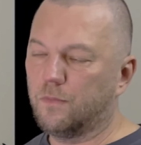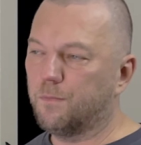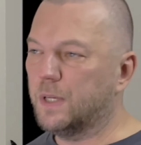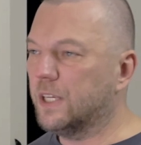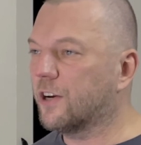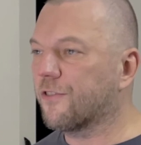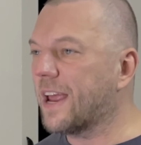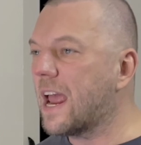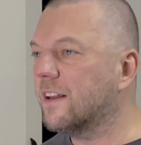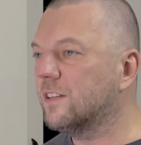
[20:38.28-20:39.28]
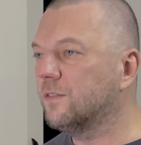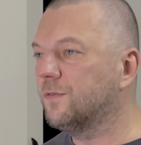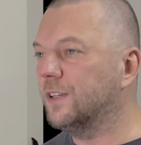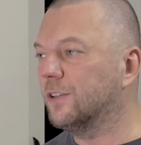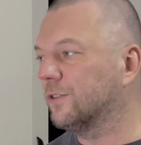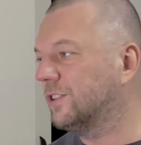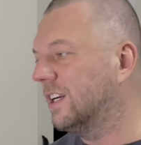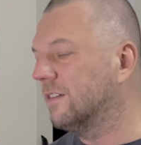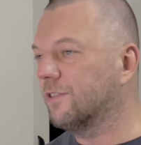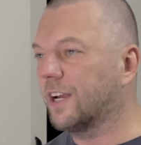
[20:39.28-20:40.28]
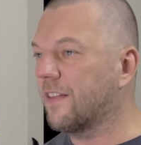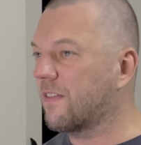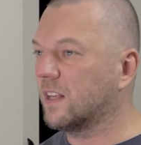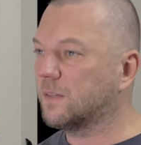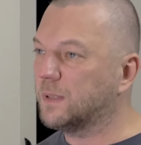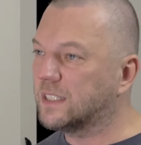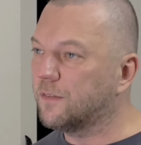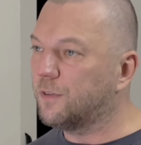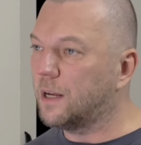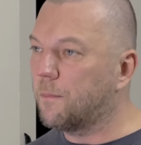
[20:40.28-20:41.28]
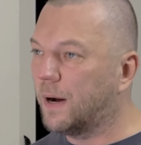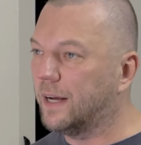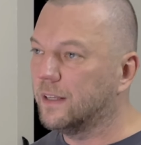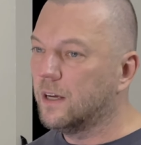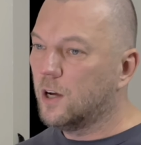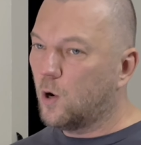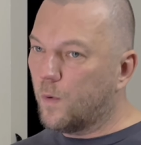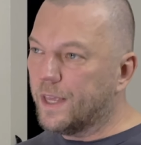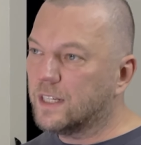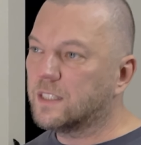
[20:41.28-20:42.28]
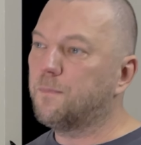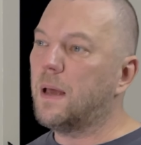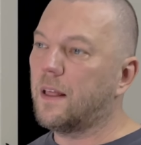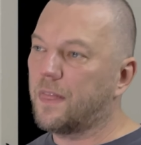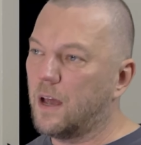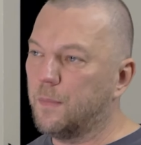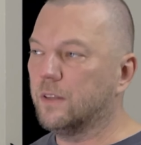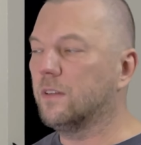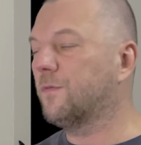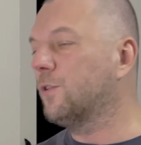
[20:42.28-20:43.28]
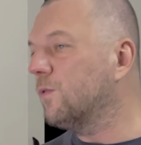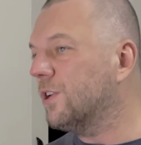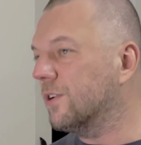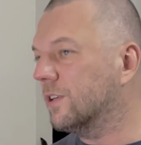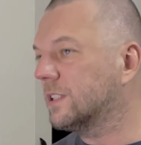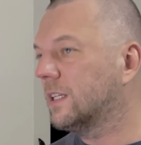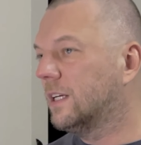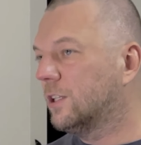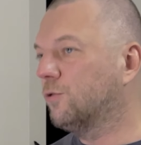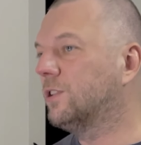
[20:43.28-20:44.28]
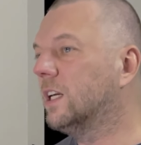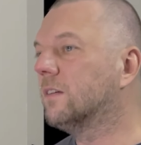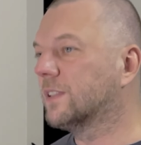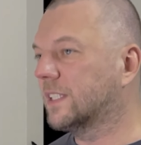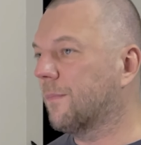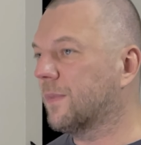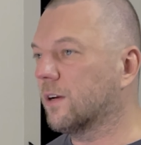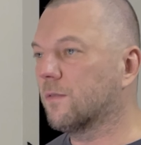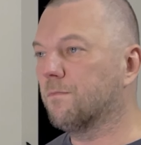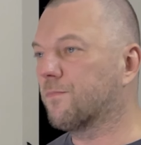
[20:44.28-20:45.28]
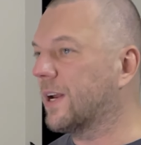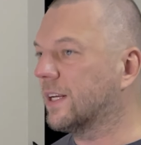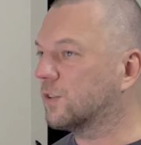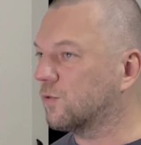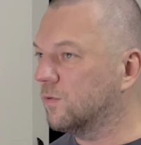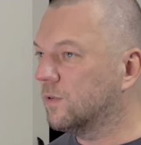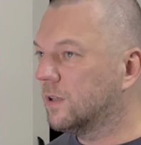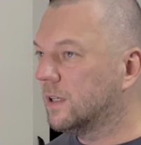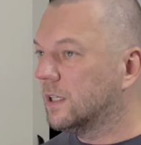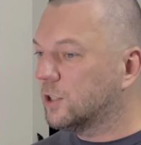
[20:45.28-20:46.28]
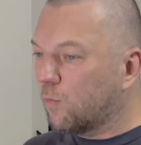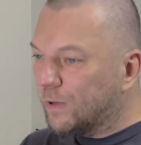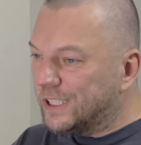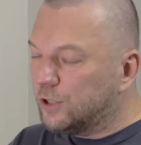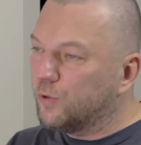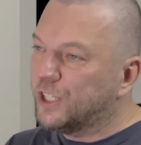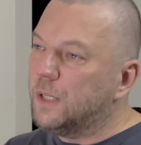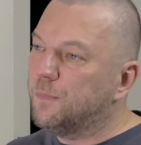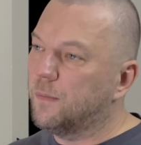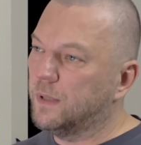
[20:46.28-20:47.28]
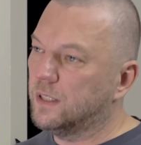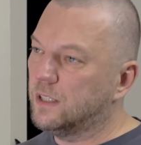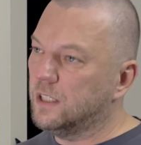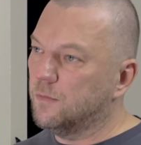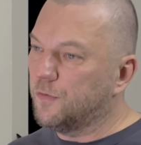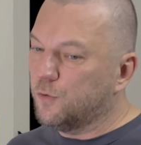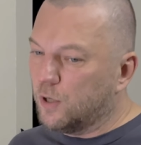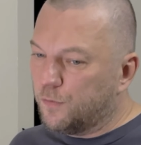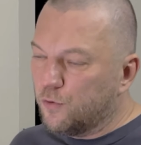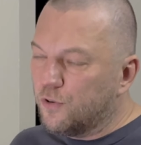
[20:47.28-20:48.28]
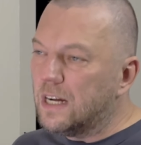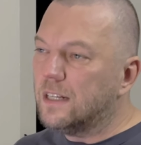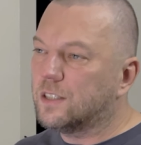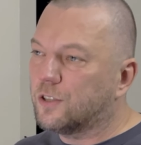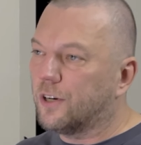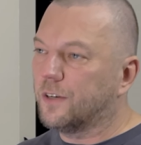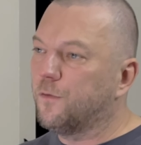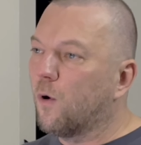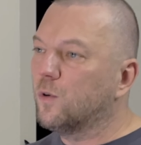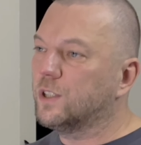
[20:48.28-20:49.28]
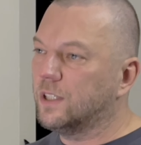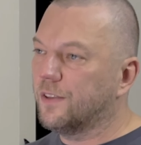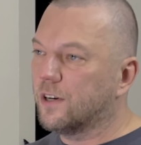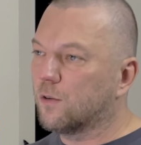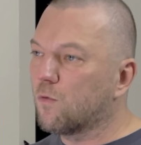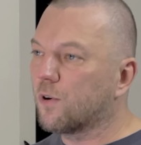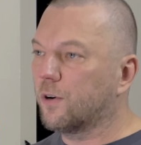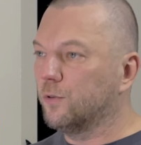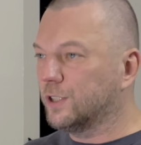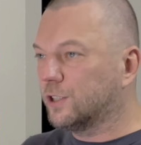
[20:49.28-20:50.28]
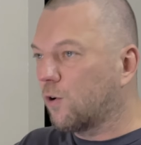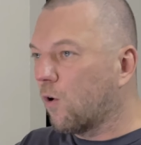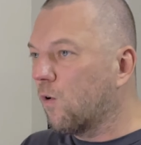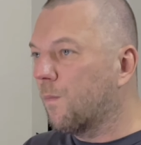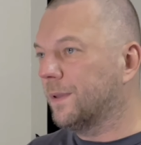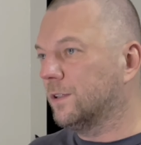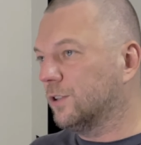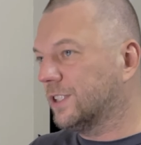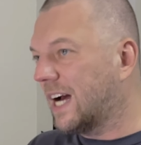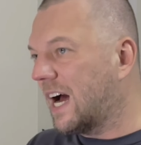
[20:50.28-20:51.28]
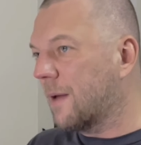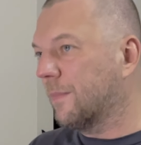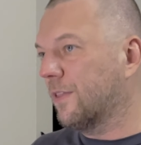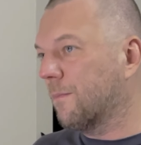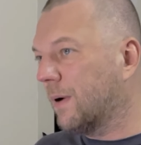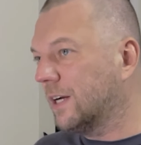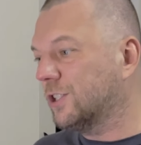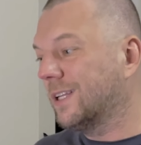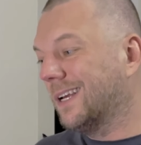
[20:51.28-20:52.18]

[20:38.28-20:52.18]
being creative, they're not delivering anything specifically, but we expect them in a few years to deliver something breakthrough. So we need to keep them in the team. If you really start focusing their work on the scope and on the time and the budget,